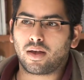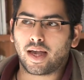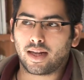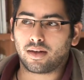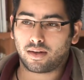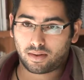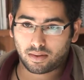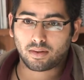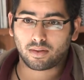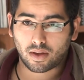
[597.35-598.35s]
and
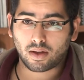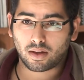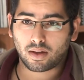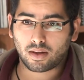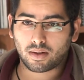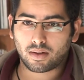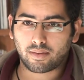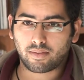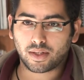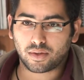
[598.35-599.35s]
the
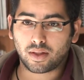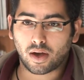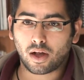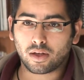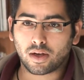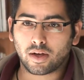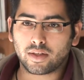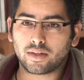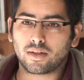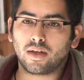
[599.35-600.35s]
eventually the
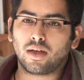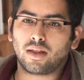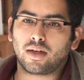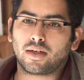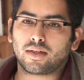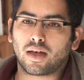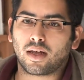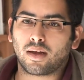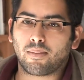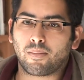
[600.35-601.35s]
Holocaust, there's
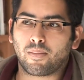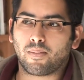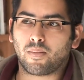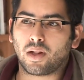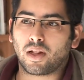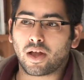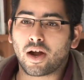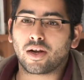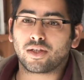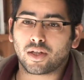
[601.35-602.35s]

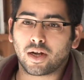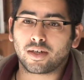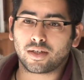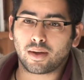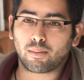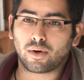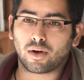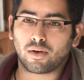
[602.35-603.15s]
large number